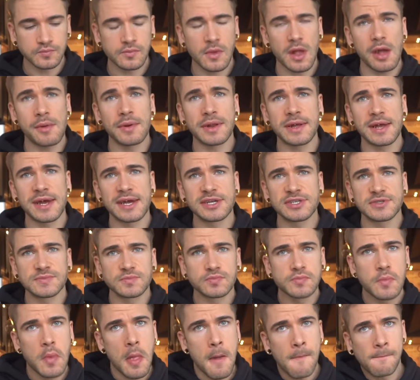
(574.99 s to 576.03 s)
Alright guys,
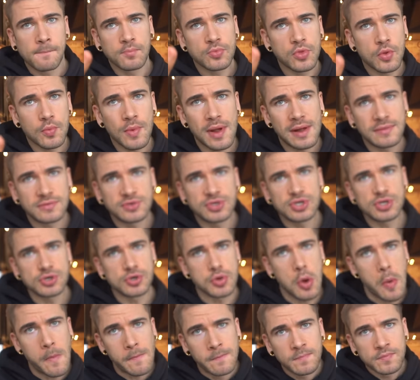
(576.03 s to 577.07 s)
round
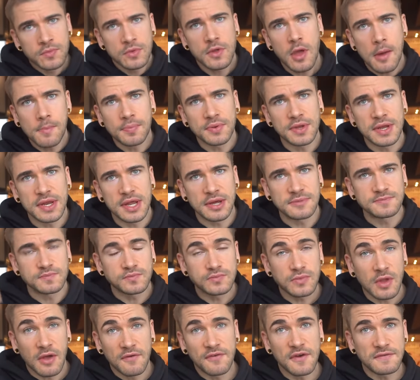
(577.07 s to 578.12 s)
two, complete it.
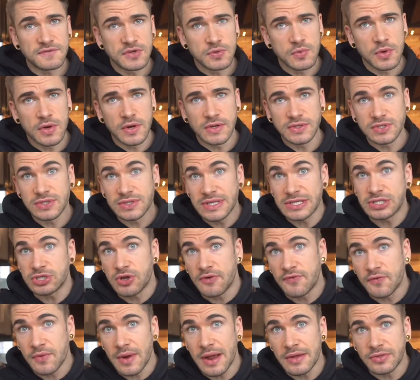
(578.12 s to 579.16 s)
50 rolls, let's go
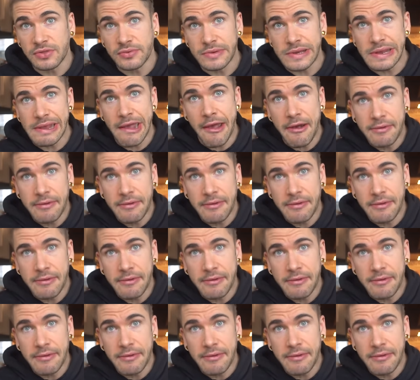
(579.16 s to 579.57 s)
for round three.